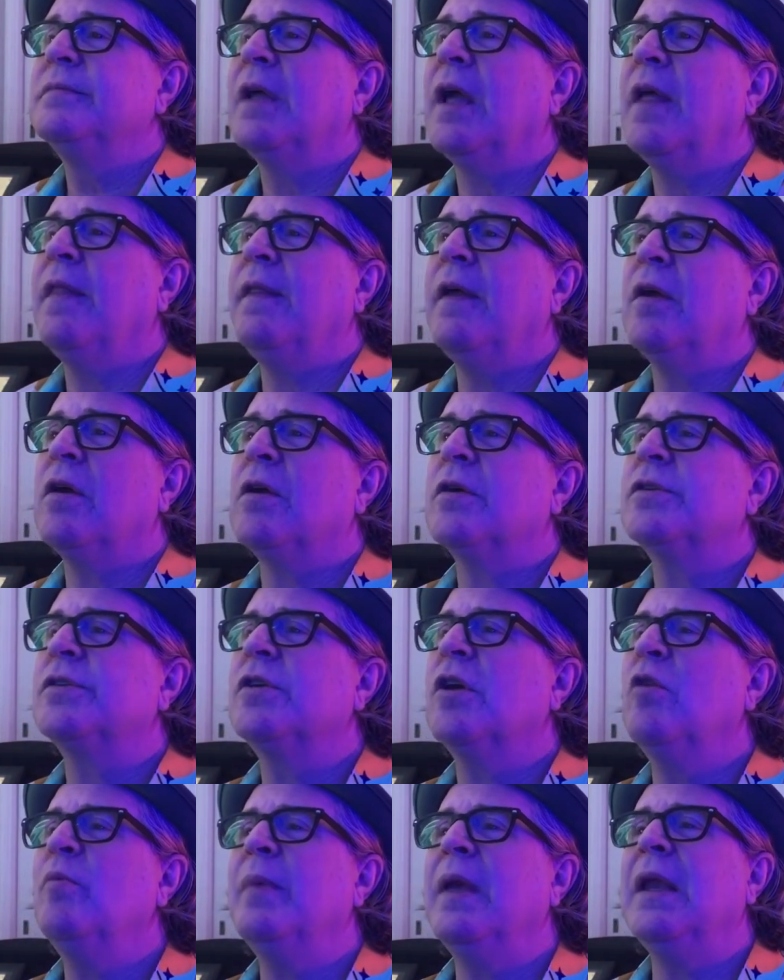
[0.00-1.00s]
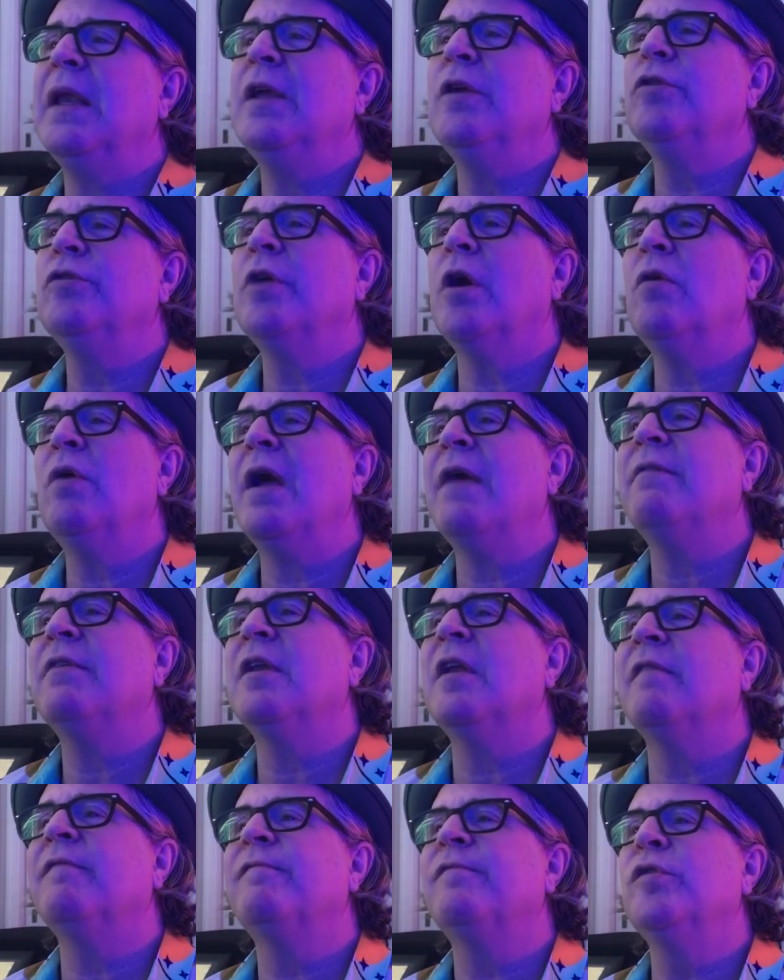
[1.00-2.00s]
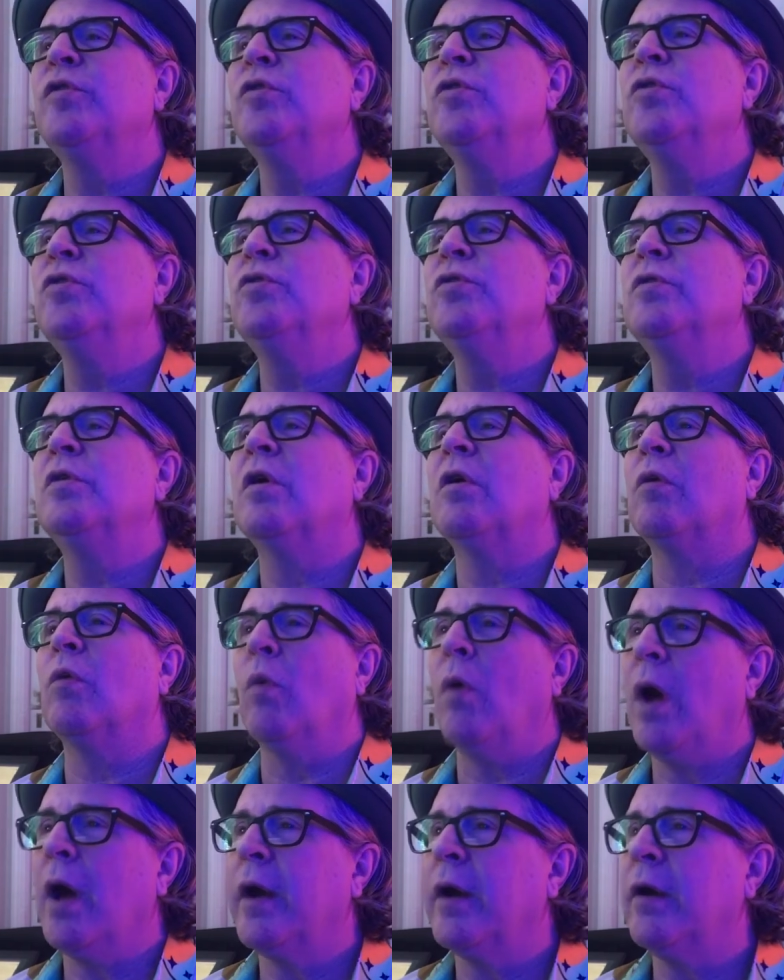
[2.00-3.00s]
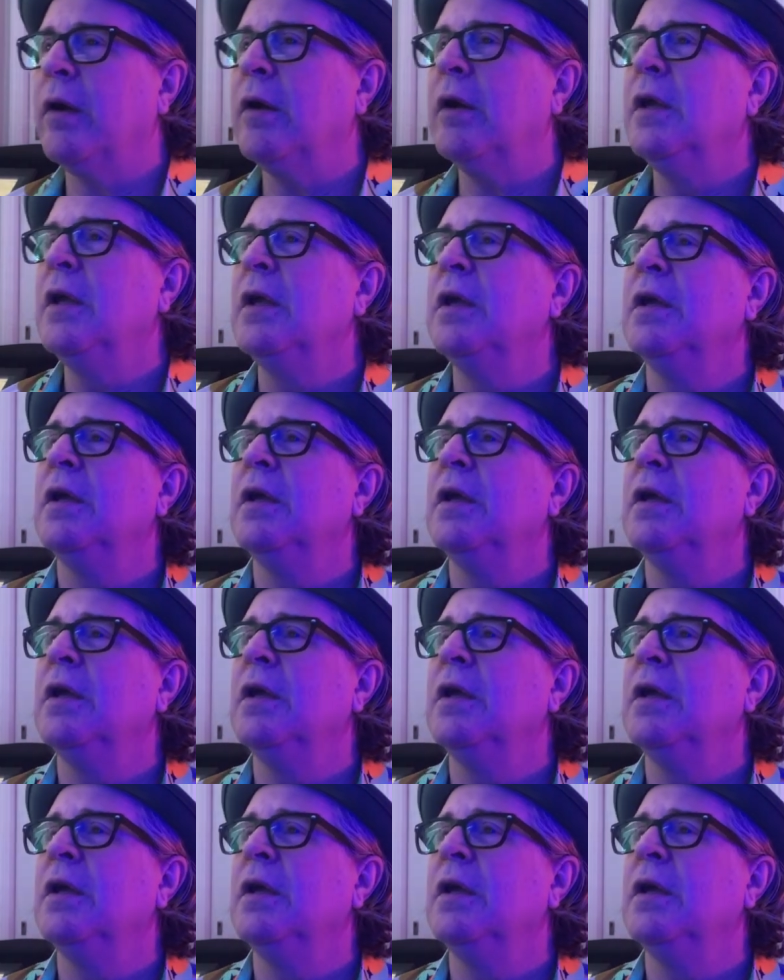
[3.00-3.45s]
and there are so many who don't have enough food or water,